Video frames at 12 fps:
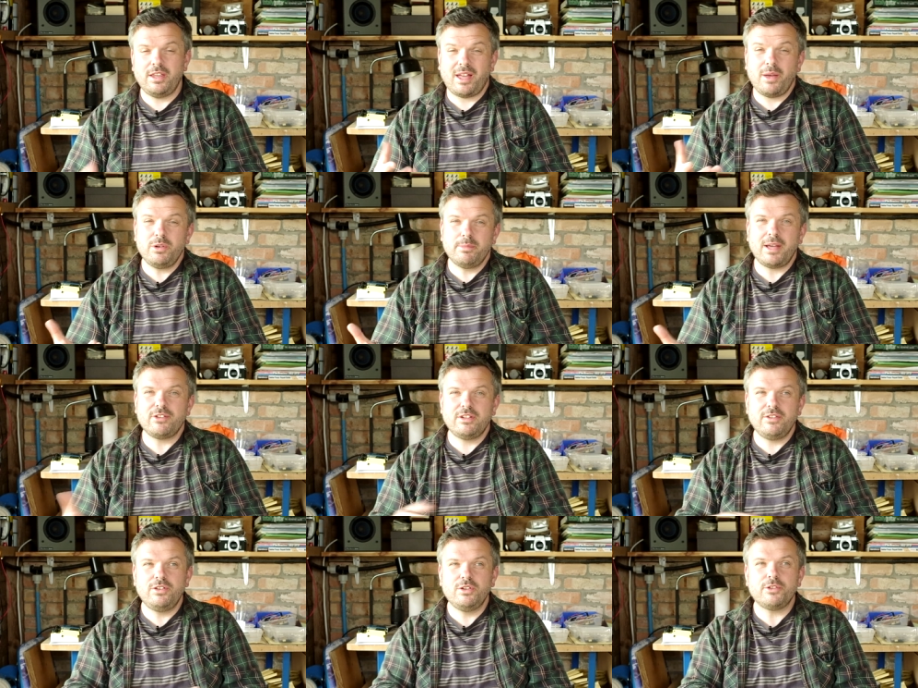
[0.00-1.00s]
I would imagine
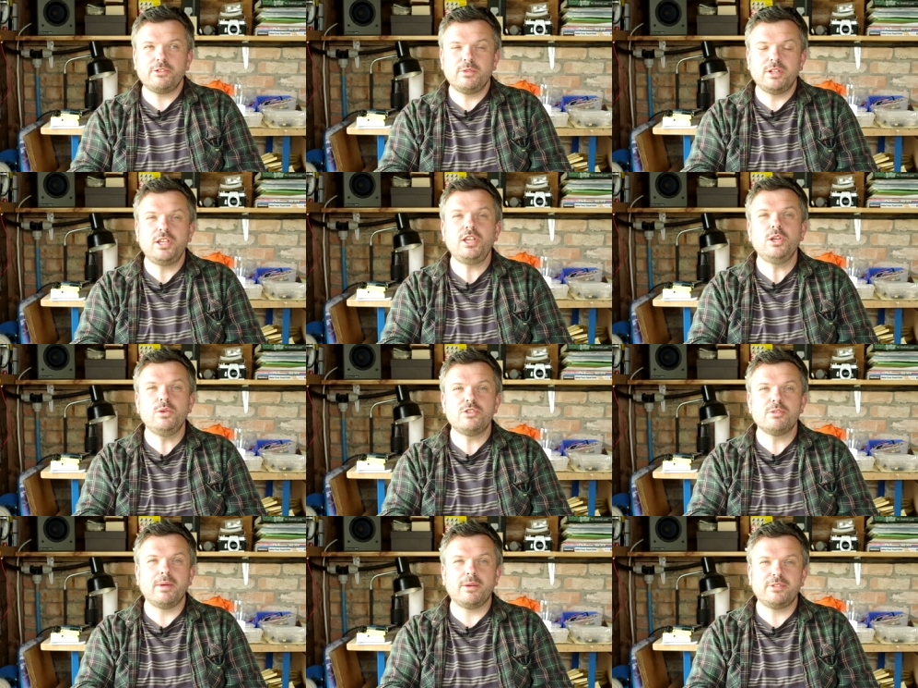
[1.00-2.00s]
if you're not doing a huge
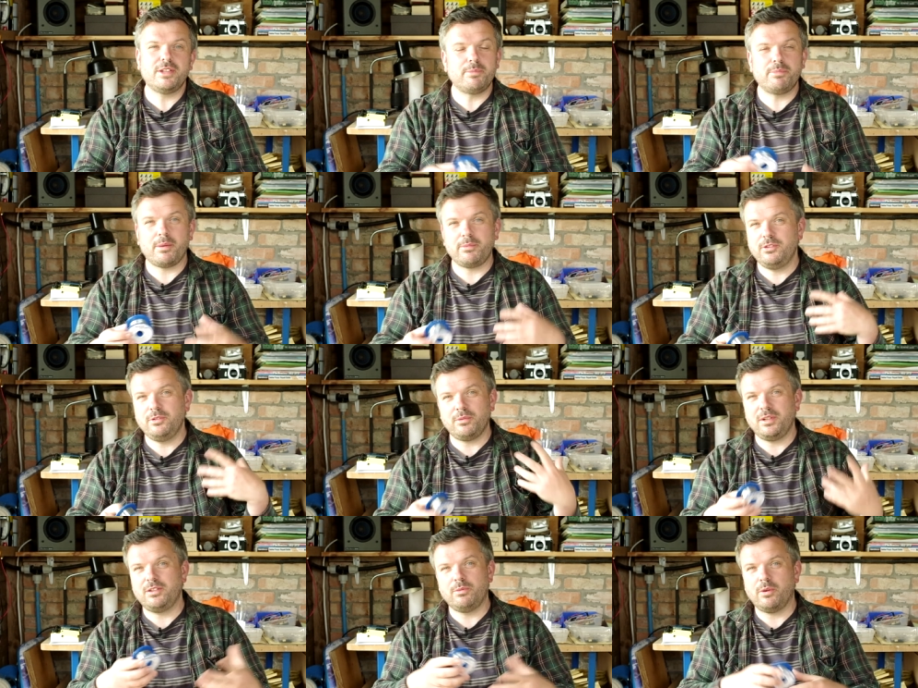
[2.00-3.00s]
amount in it, perhaps you don't
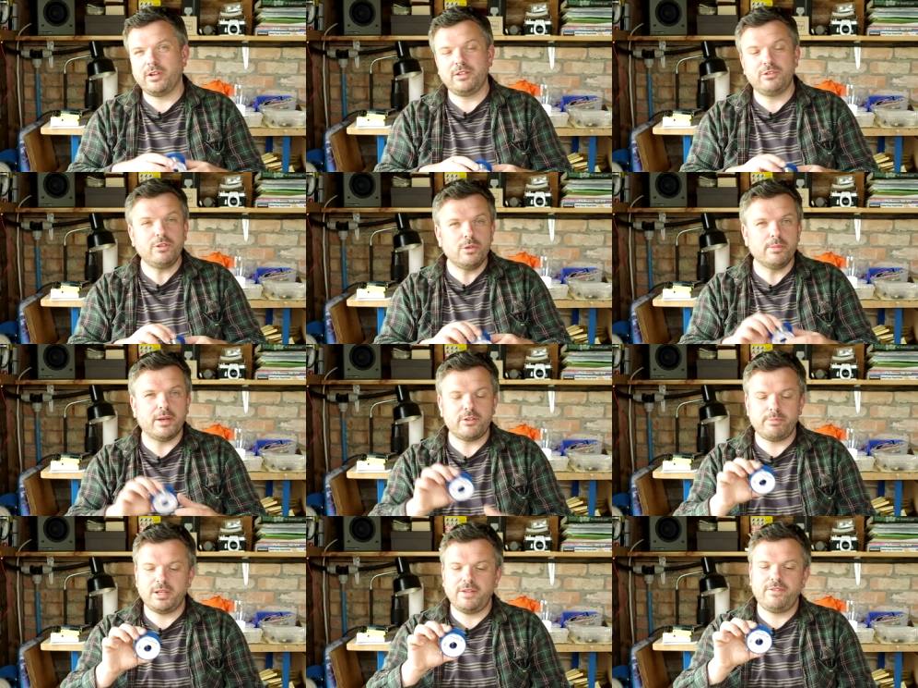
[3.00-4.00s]
need to worry too
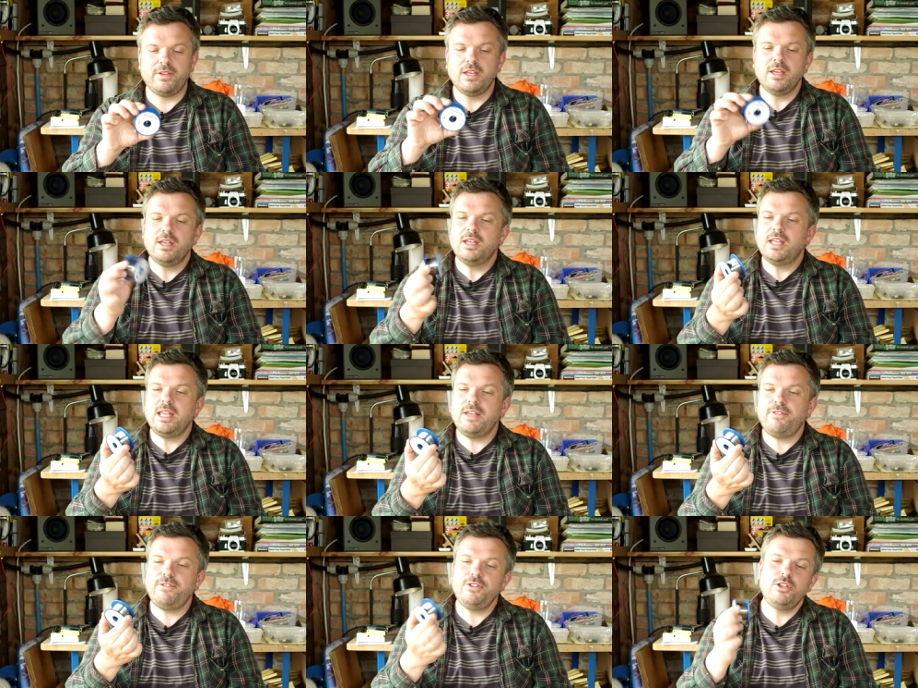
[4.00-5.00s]
much. But if
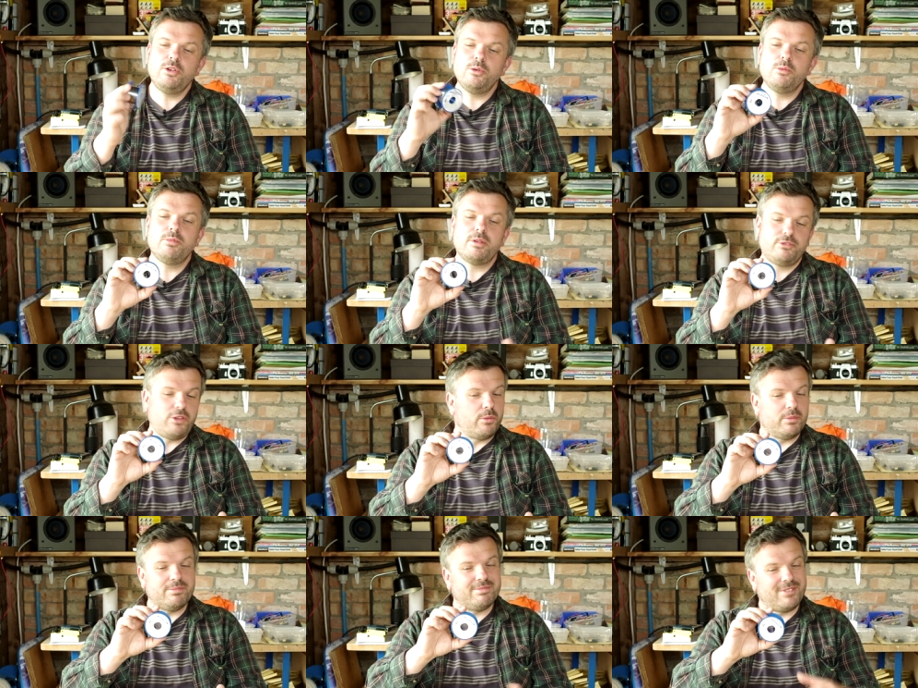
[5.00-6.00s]
if you
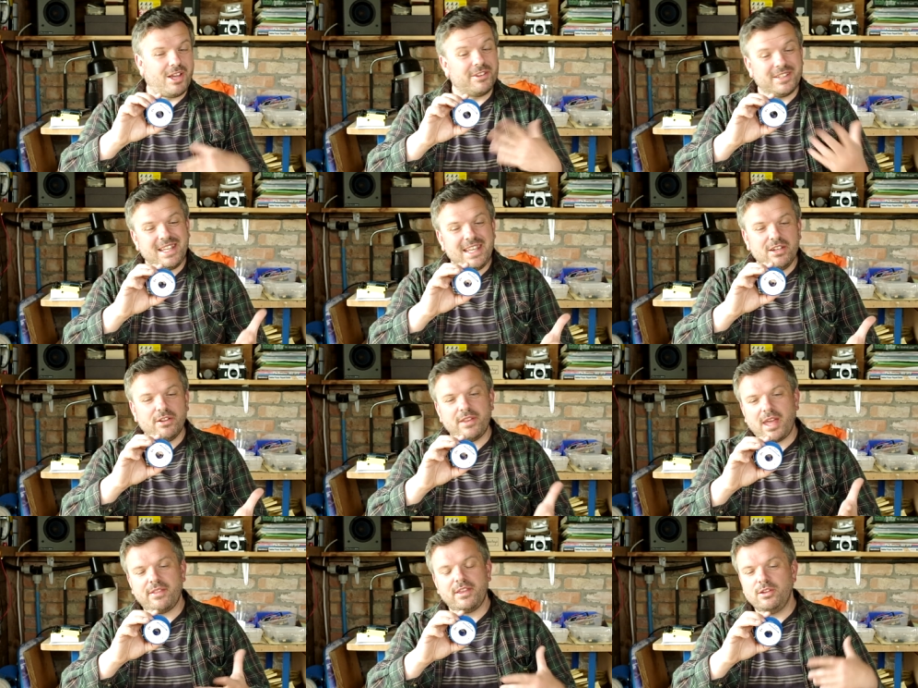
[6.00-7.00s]
don't aren't keen on
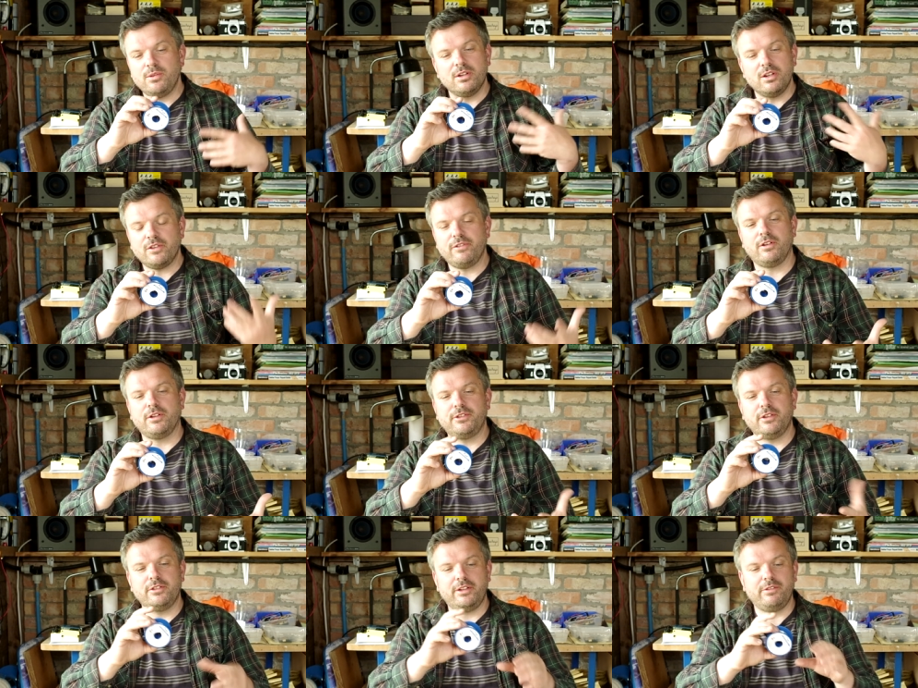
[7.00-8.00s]
that, then you can look for
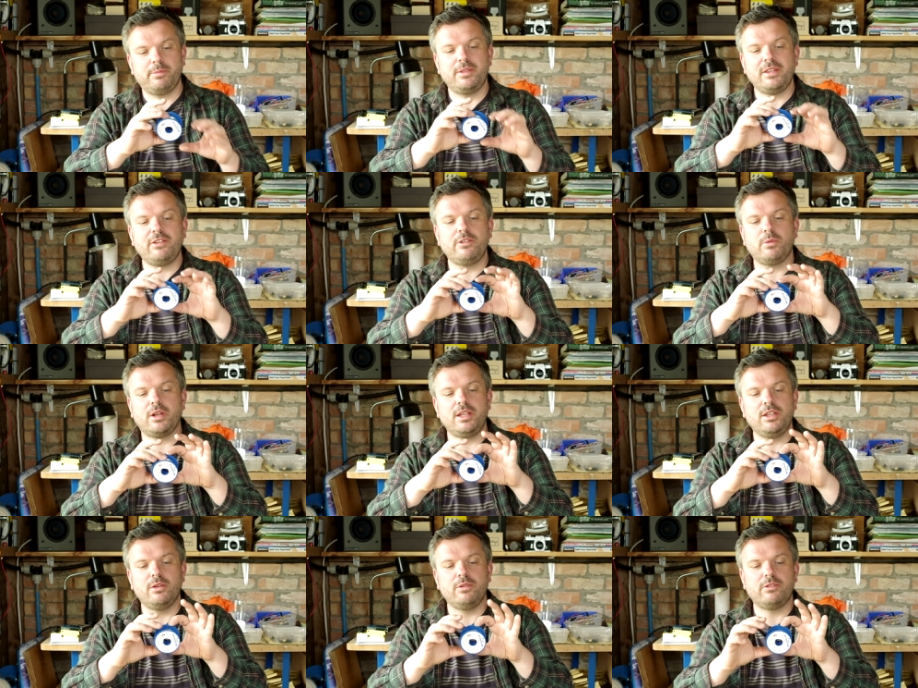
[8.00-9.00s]
alternatives. But this is what I
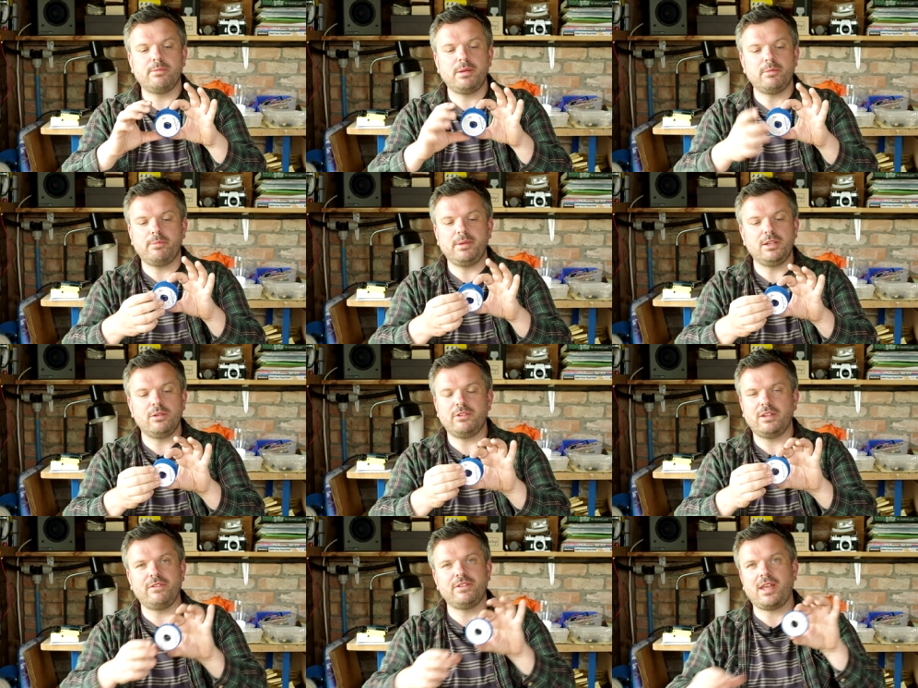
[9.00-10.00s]
use, and people have been
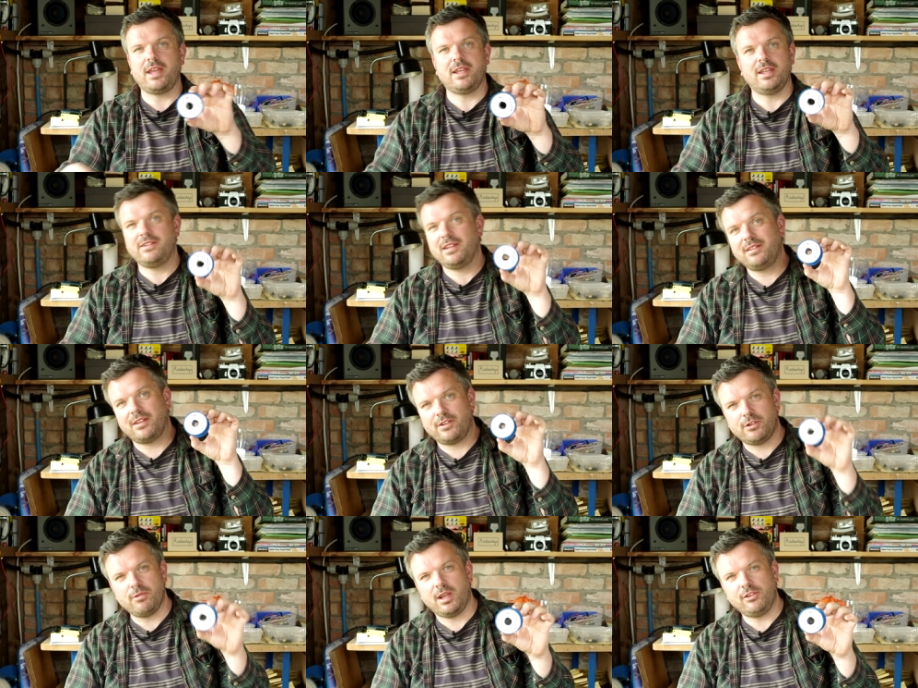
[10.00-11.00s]
using it for decades. It does a
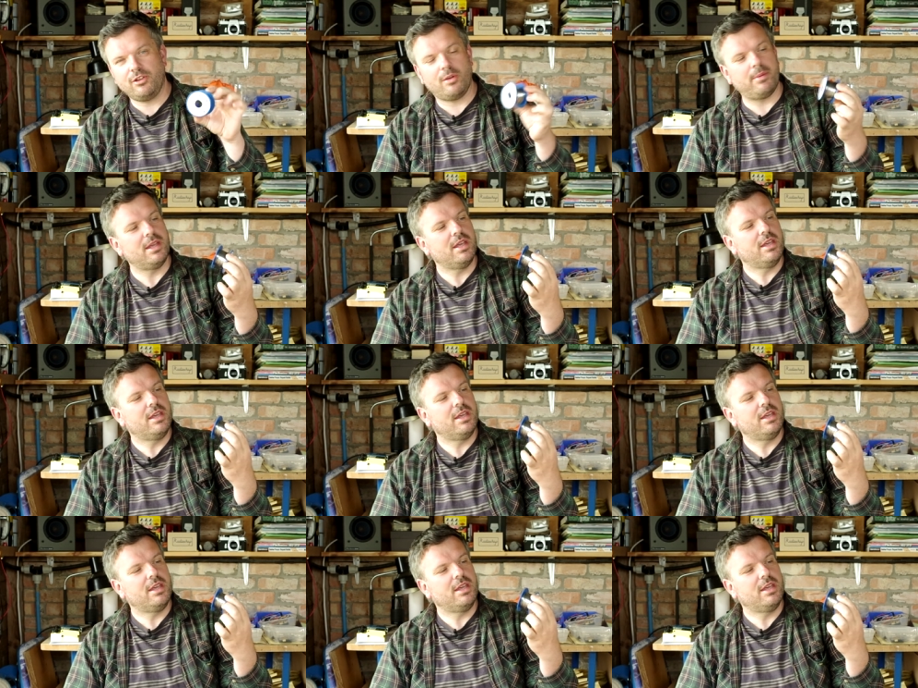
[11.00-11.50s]
great job.